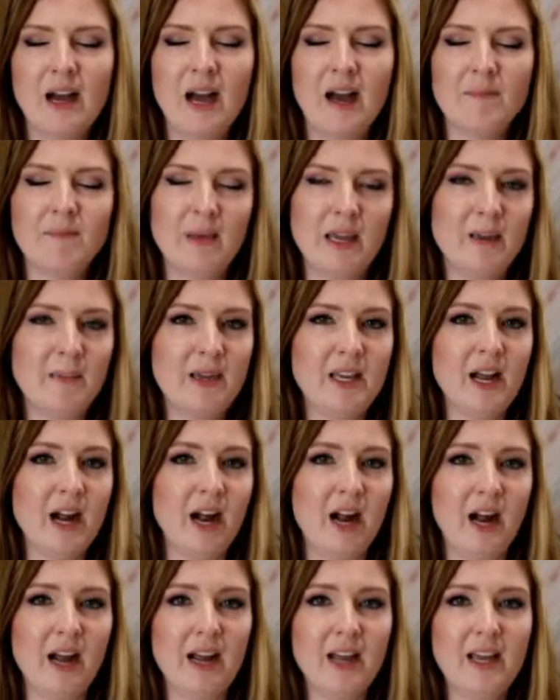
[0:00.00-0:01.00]
maybe
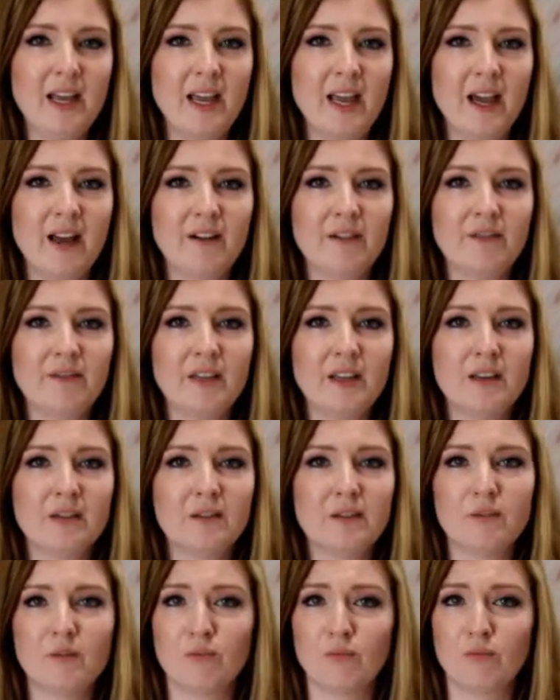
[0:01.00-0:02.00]
I have it
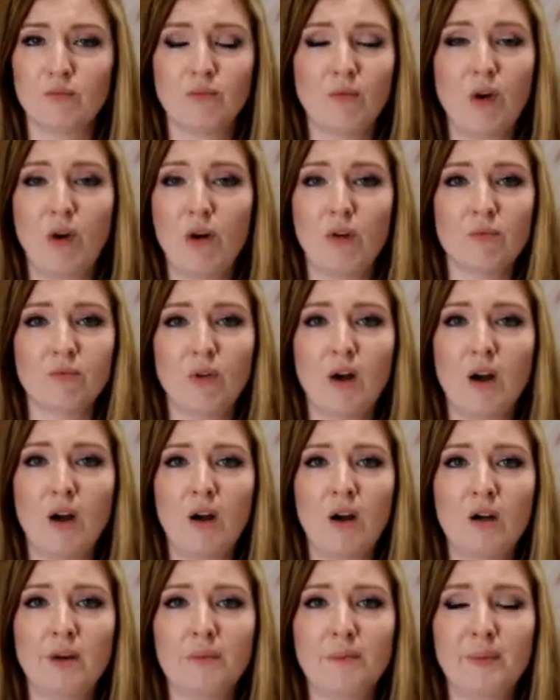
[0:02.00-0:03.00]
all
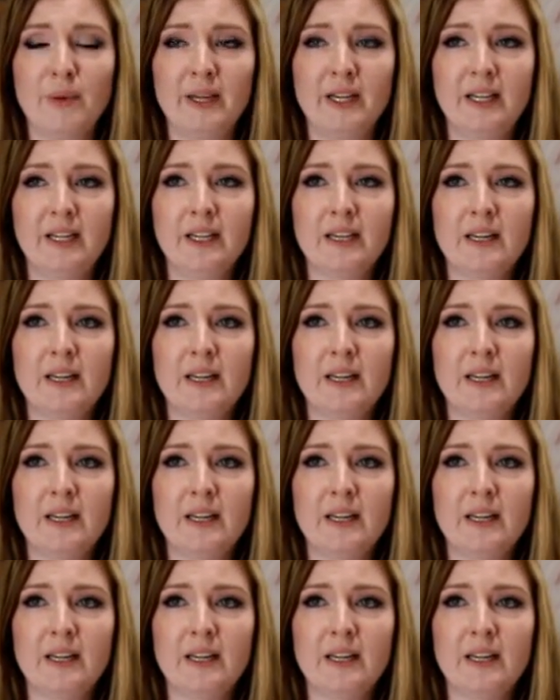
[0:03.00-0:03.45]
wrong, but